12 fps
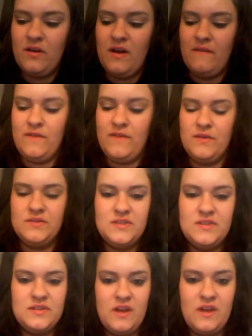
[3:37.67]
I've used
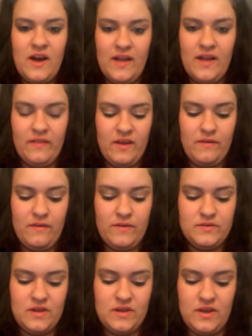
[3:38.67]
it to highlight a few
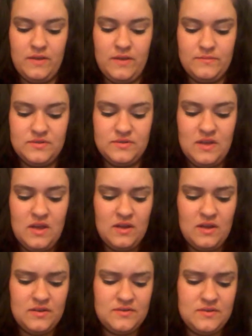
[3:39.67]
times
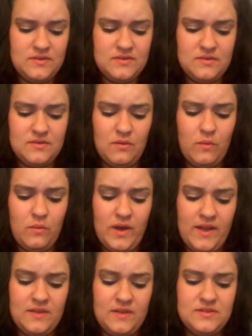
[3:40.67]
because it's so
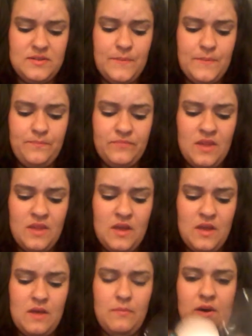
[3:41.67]
white.
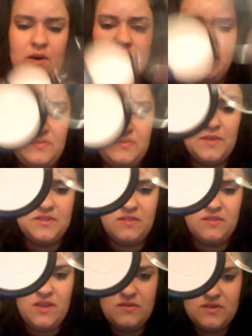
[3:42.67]
But I just
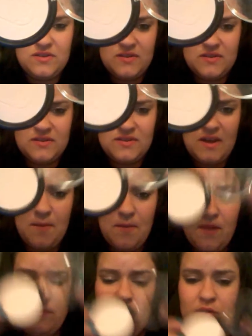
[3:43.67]
basically use it to set
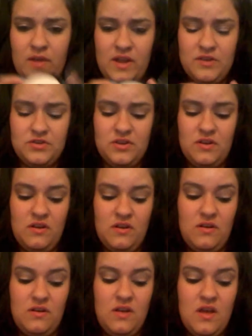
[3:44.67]
my foundation
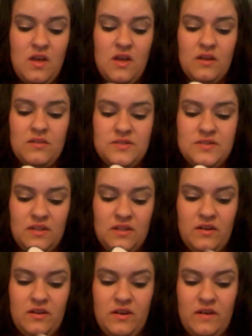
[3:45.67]
and
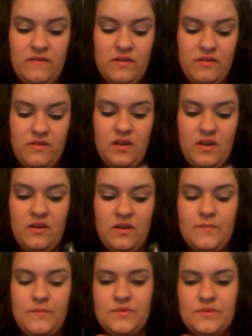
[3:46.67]
concealer and everything. And it
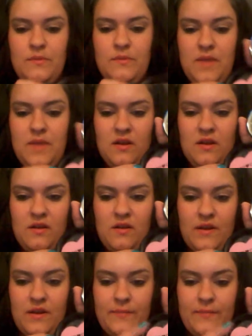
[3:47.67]
comes with a mirror
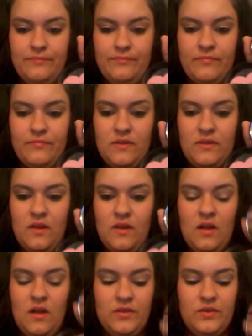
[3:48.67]
and
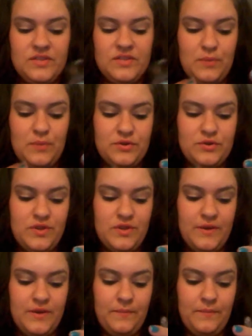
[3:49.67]
a little sponge thing.